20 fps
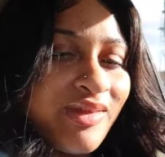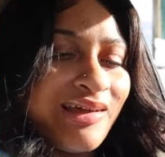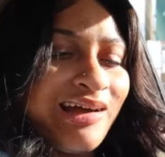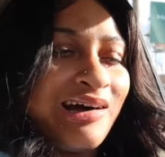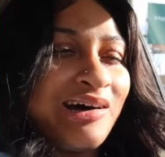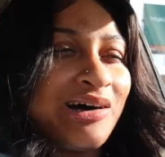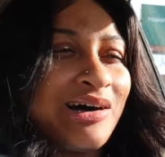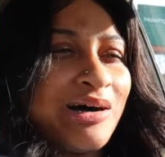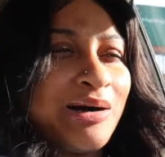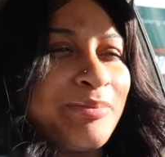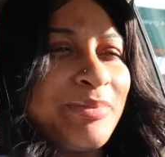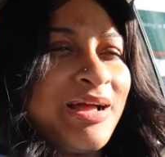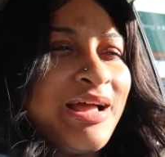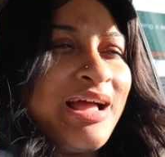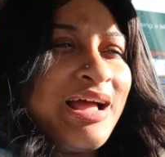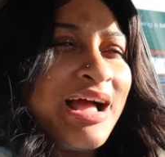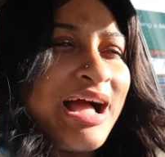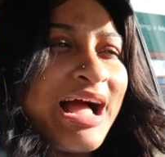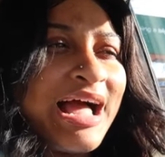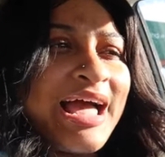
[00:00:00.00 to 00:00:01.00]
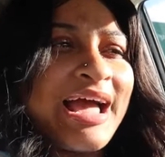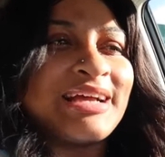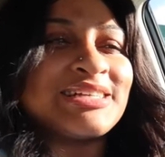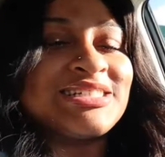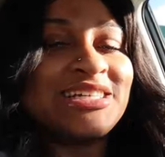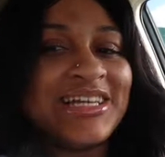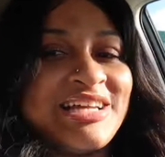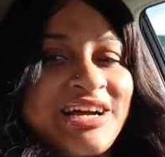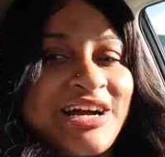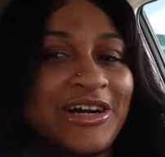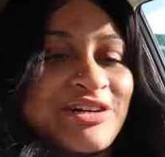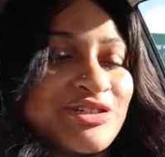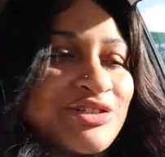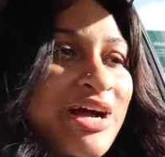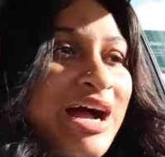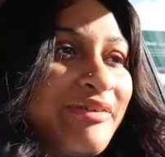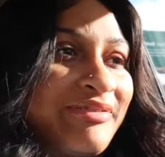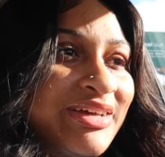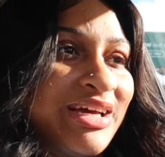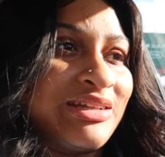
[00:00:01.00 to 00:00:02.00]
I actually let her
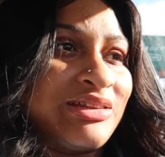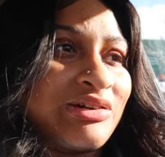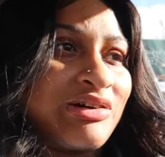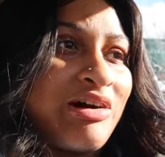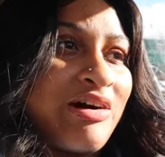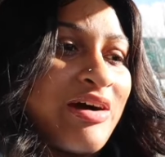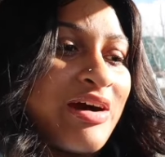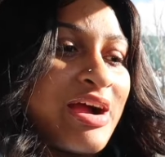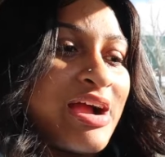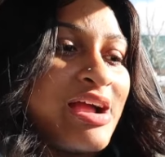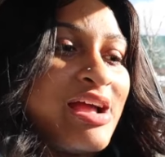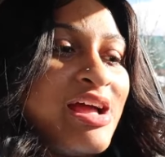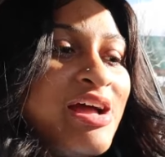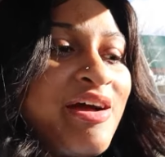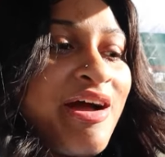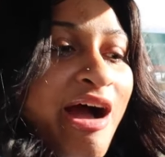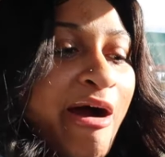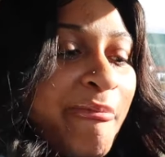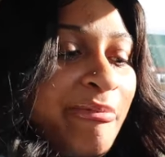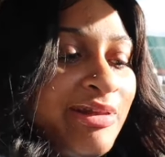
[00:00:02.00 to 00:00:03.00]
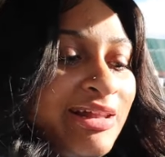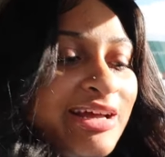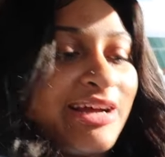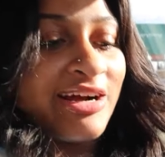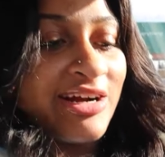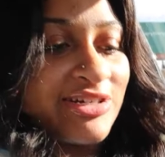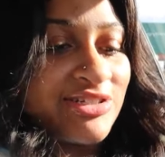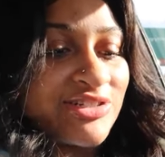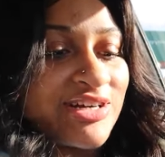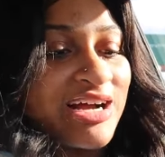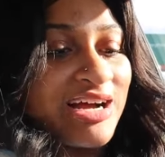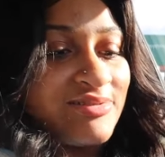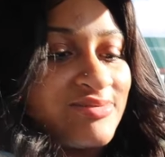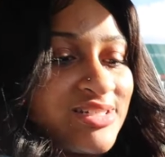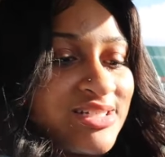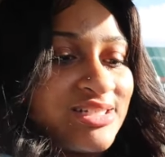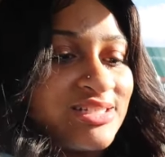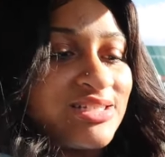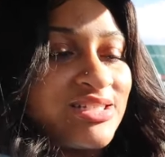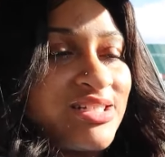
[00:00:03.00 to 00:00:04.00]
drive the other car. I'm gonna let her drive
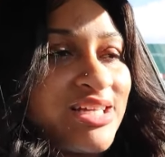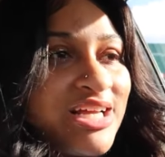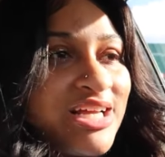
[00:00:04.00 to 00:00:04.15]
this.